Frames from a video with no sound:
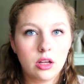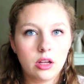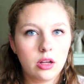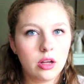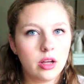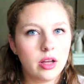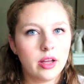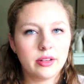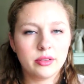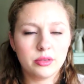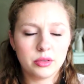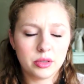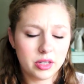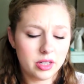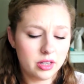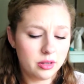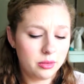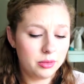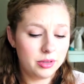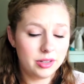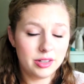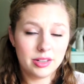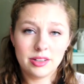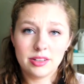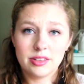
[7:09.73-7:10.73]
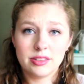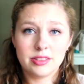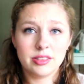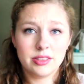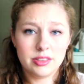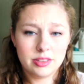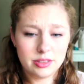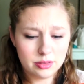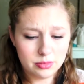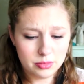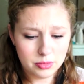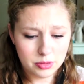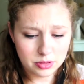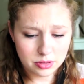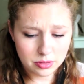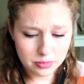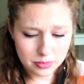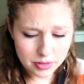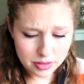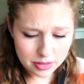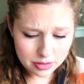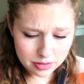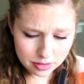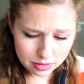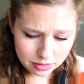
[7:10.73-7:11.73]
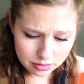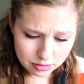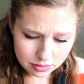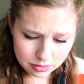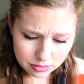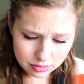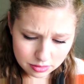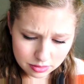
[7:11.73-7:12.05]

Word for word: I don't care what it is, it smells amazing.